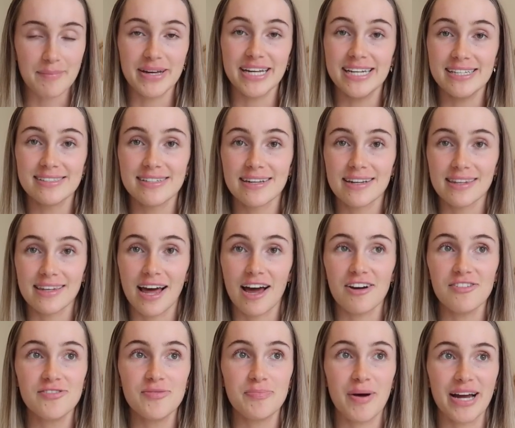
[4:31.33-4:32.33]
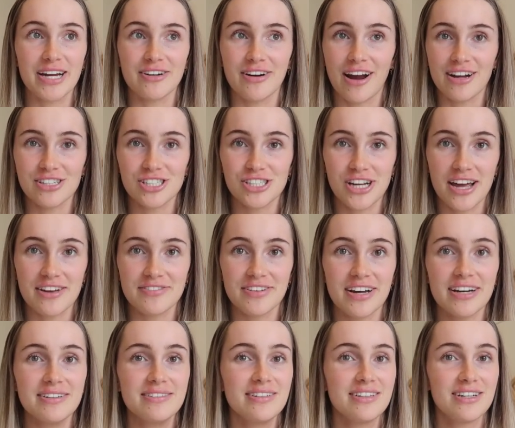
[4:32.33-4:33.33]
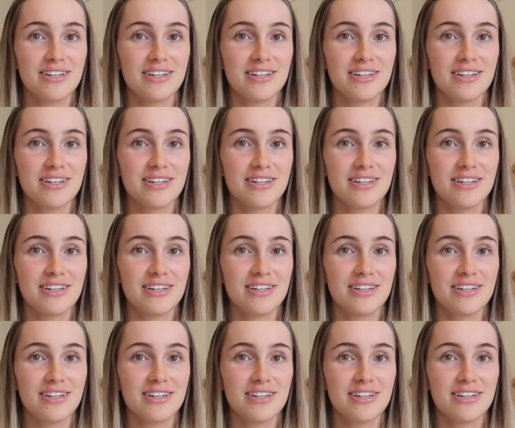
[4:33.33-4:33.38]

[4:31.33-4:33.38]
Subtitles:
Easier to Love by Grant Schaefer,